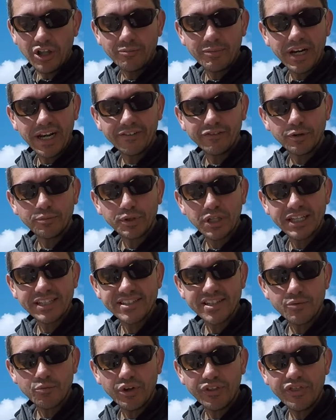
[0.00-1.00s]
but I replaced
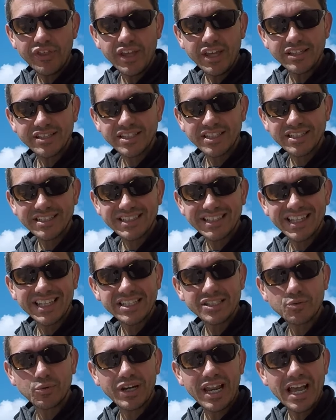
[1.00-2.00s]
it with this because
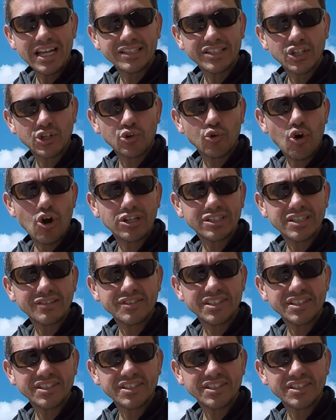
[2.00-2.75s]
this one has the cross of